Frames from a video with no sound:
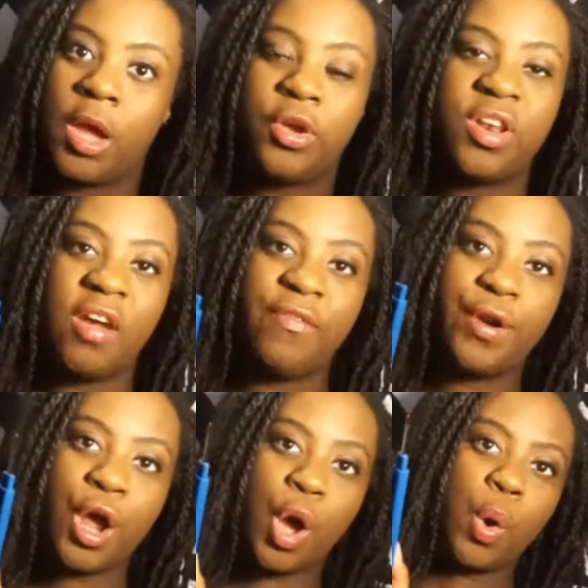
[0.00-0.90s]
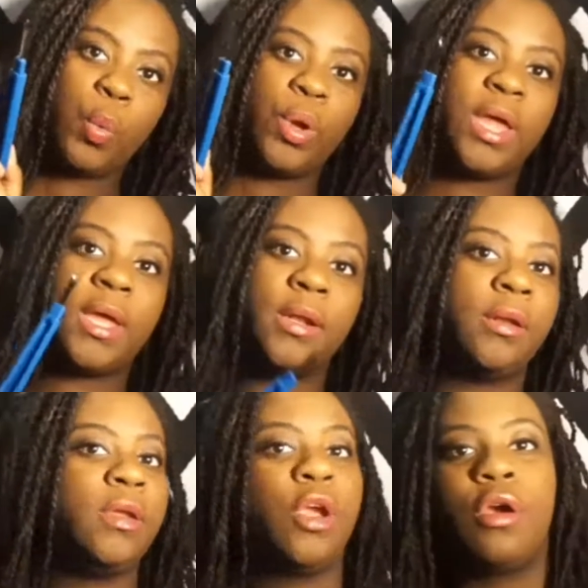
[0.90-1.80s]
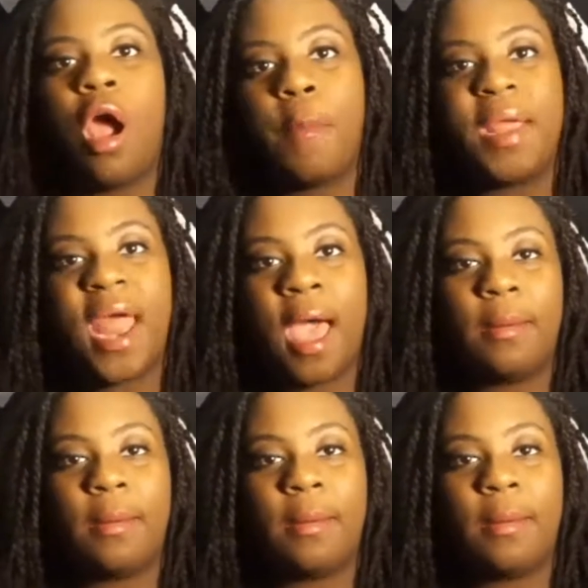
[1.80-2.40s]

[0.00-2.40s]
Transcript: You never know when your garment